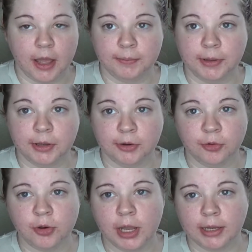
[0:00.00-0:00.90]
I'm here
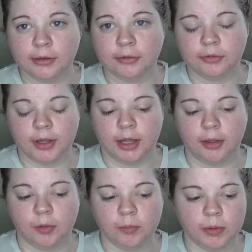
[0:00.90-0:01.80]
today to
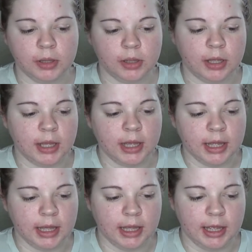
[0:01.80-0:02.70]
film
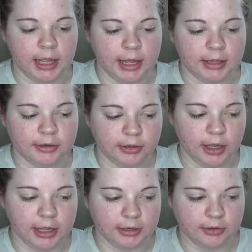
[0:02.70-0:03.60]
and
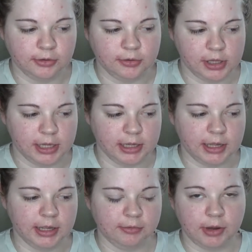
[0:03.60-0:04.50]
kind of do like a
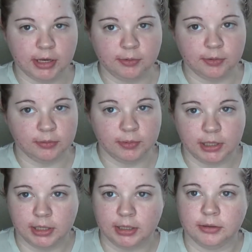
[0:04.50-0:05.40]
get ready with
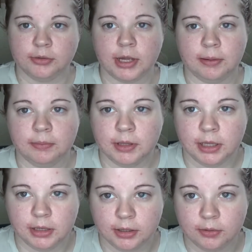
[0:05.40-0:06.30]
me type
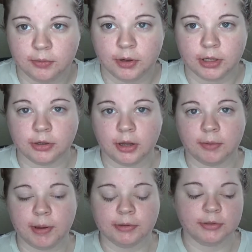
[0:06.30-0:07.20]
thing where I talk
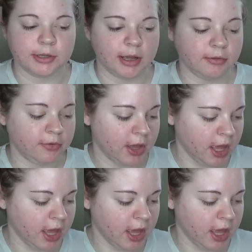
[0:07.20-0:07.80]
about stuff.